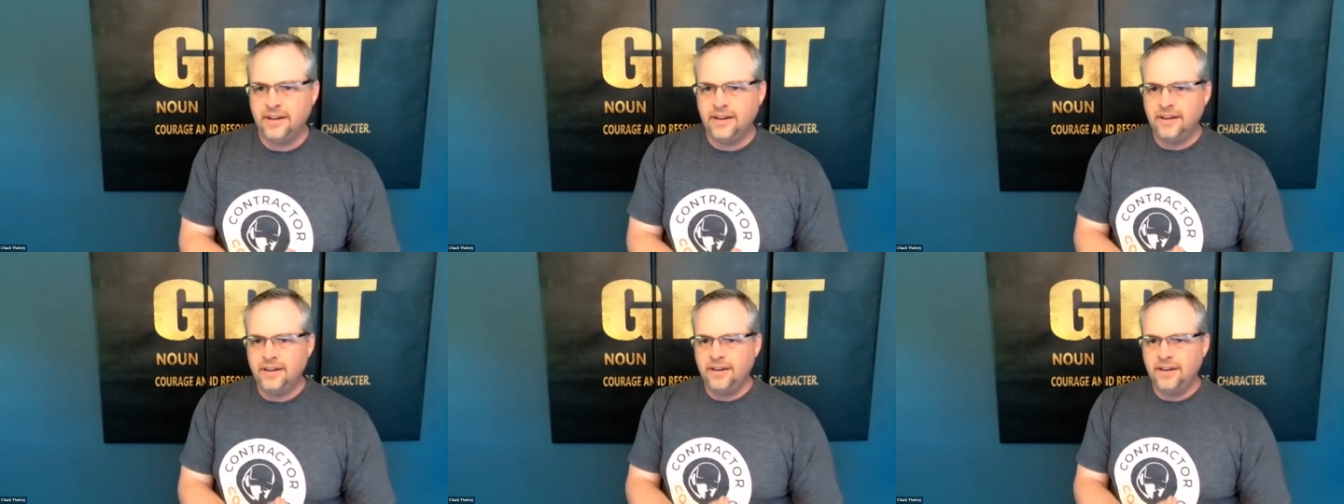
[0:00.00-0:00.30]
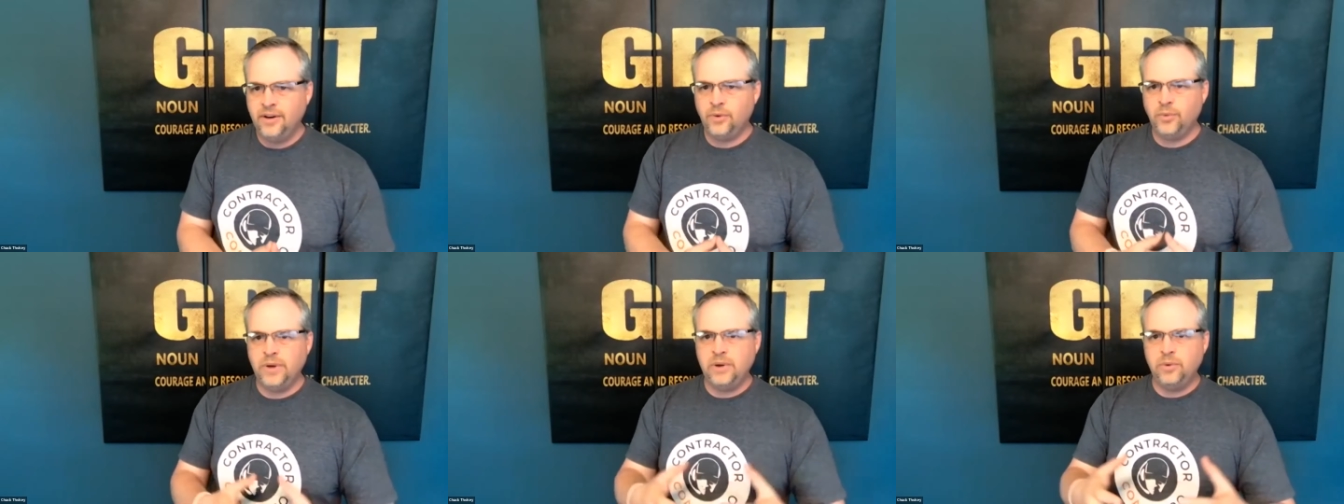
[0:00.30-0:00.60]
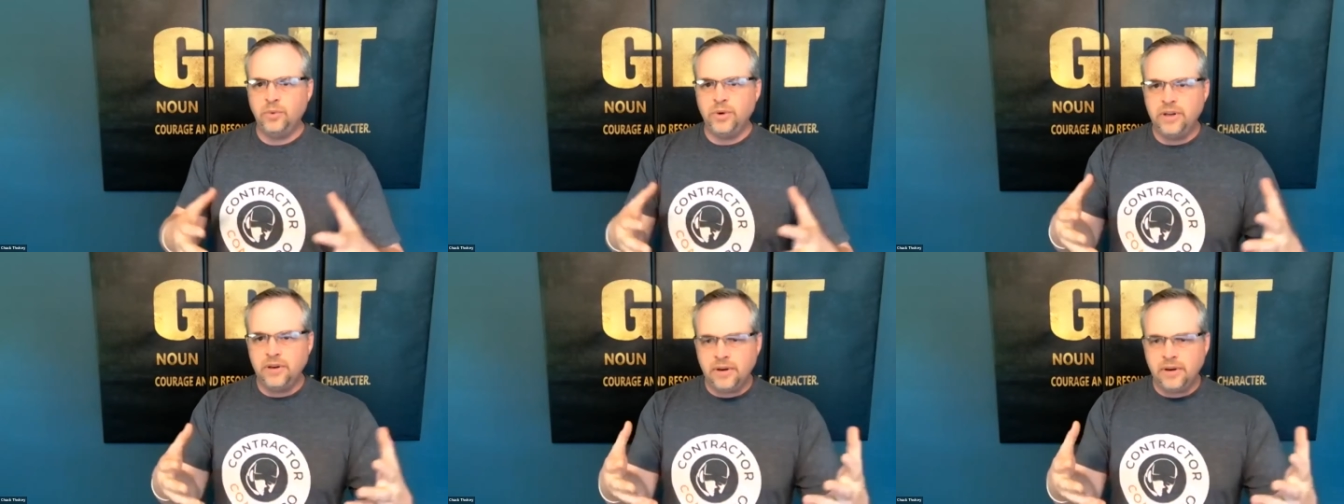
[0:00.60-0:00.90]

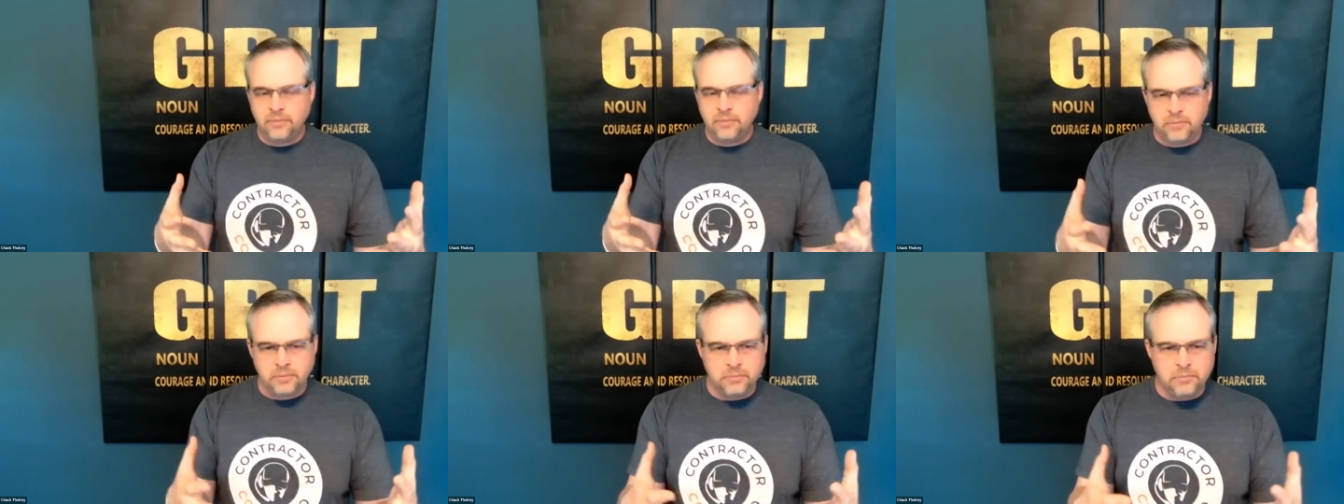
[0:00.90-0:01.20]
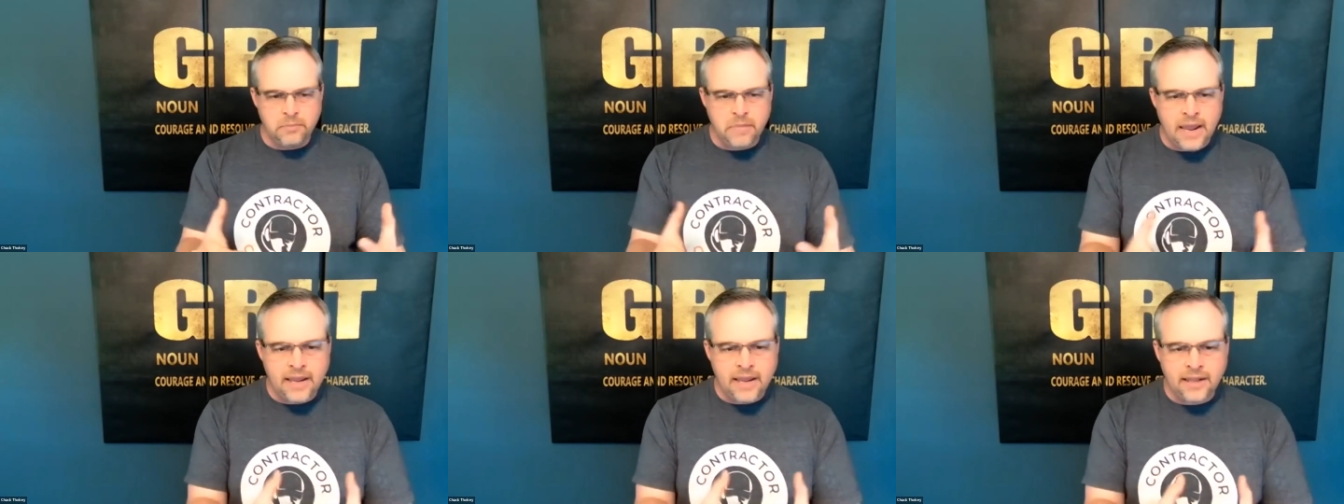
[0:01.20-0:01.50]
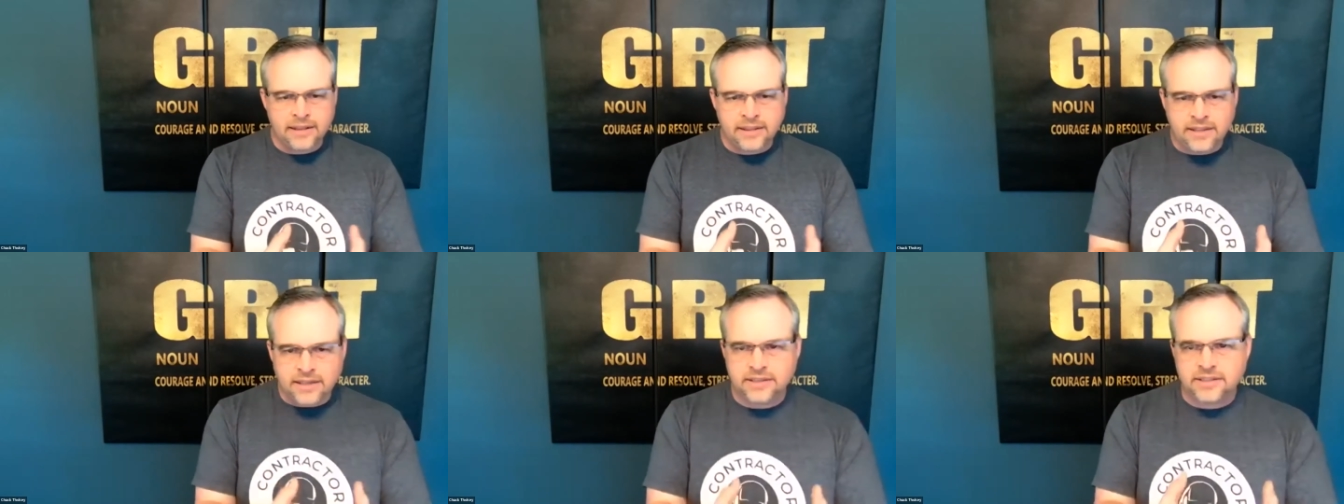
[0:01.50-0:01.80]
We
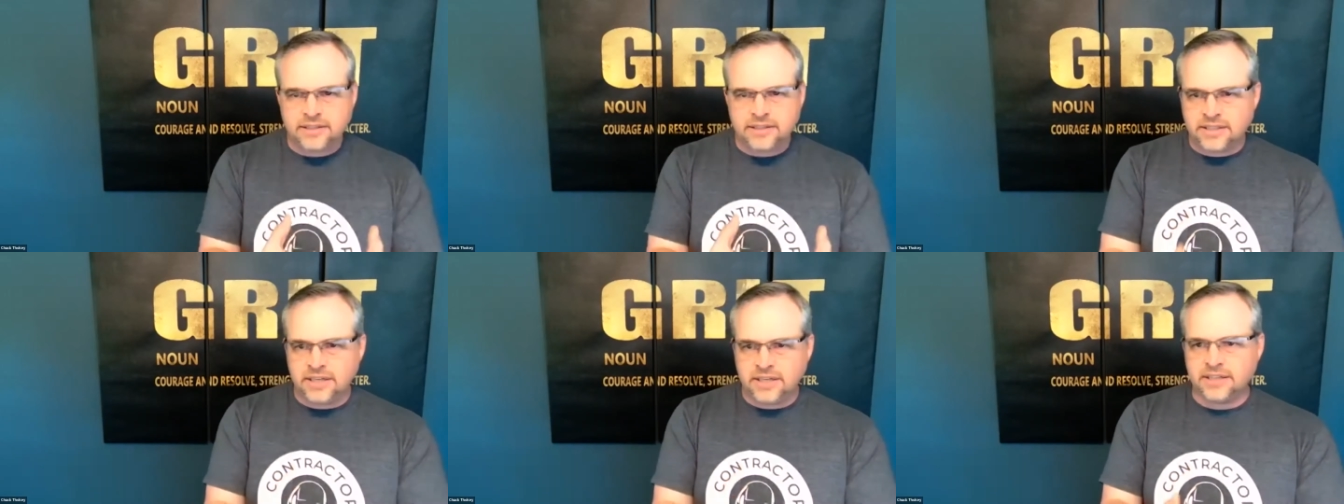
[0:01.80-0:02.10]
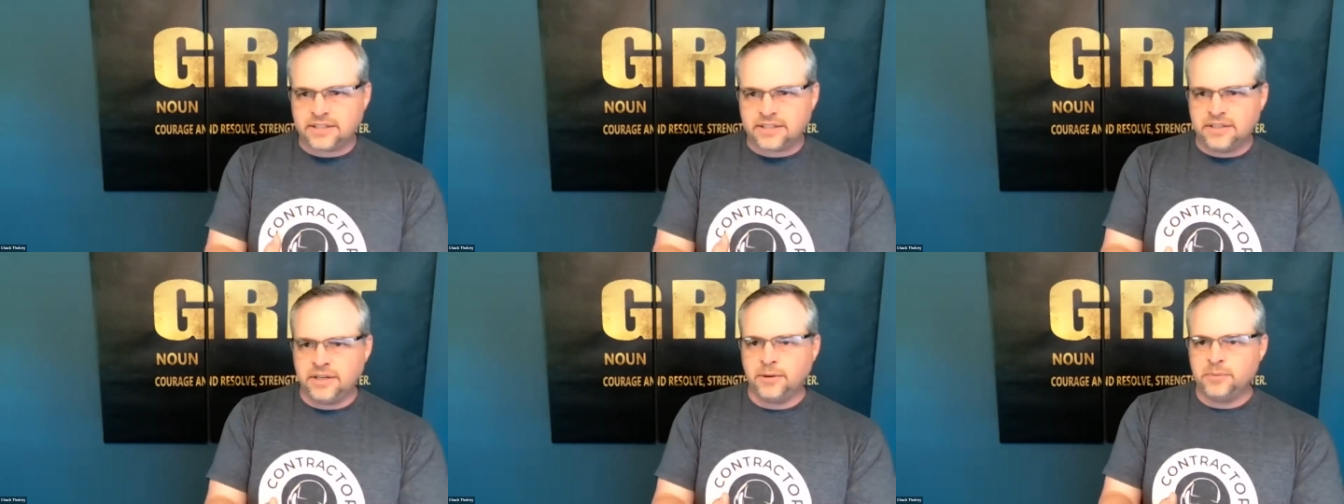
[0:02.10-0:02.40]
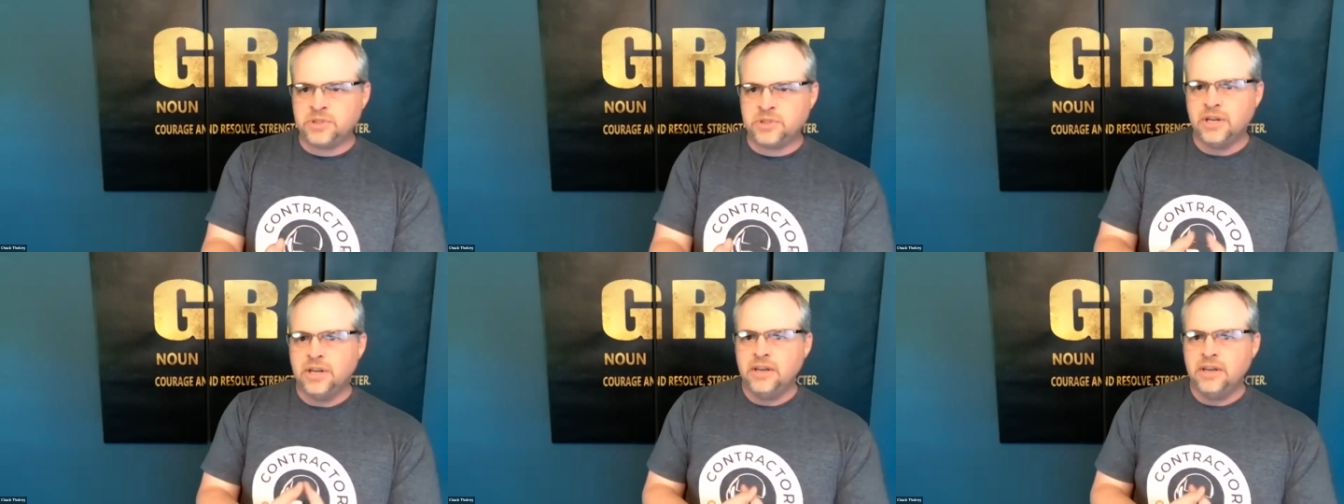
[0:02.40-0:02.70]
make these
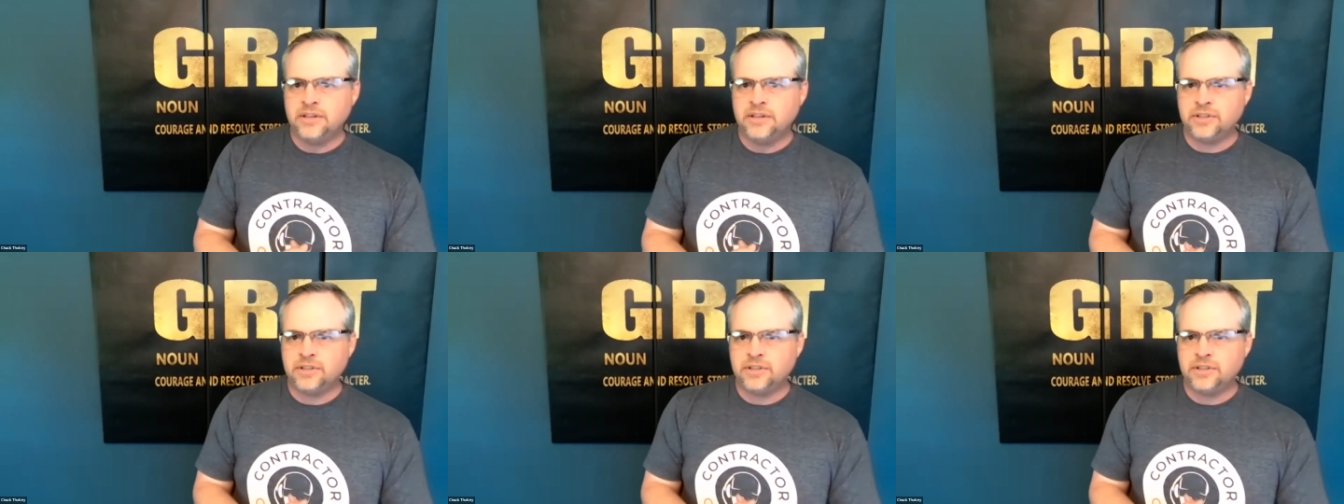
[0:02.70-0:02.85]
systems